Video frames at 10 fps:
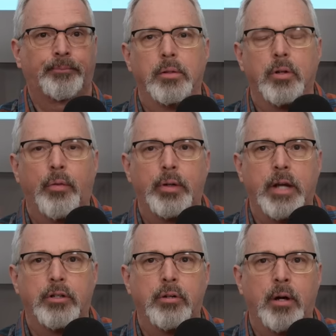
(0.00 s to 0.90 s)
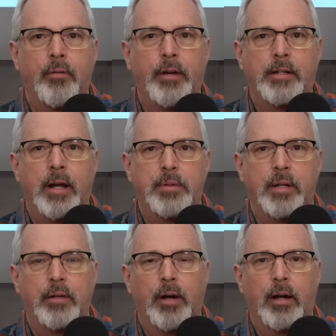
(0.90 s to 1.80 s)
So if we take 200 feet times
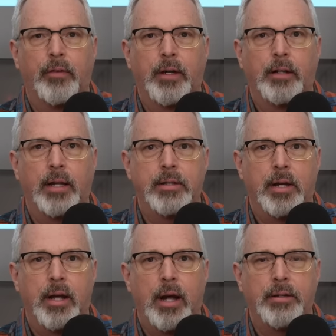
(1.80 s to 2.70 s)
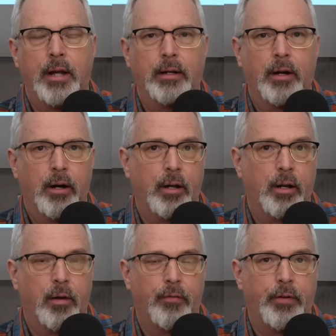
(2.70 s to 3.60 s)
75 feet, that's a contact area
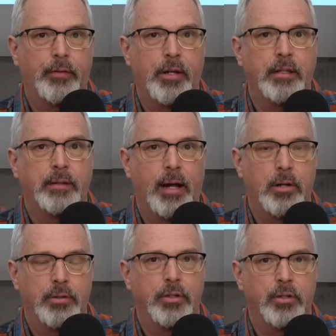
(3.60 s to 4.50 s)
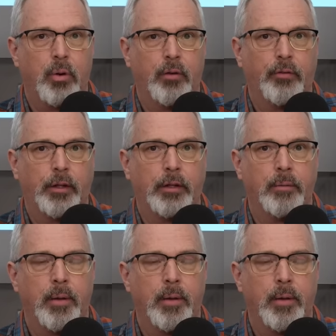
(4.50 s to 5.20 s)
of 15,000 square feet.